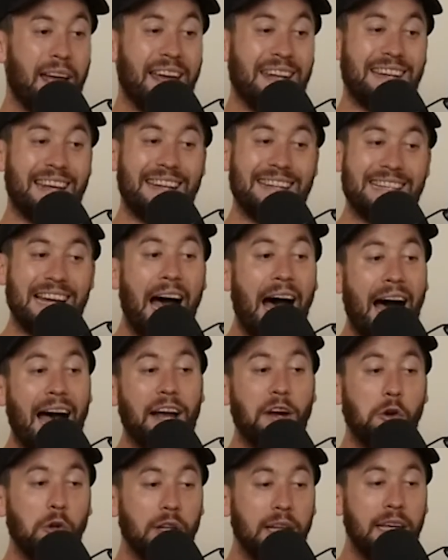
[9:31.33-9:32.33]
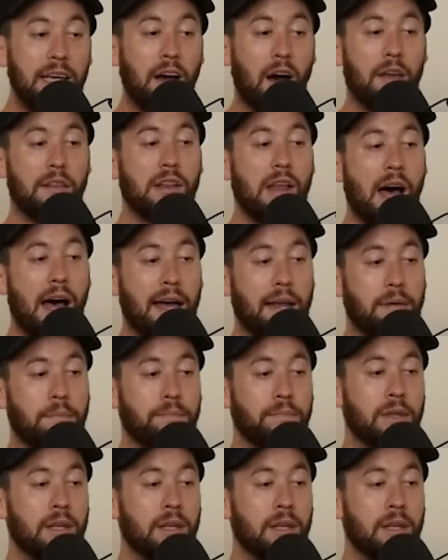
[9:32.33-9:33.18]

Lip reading: and entirely online.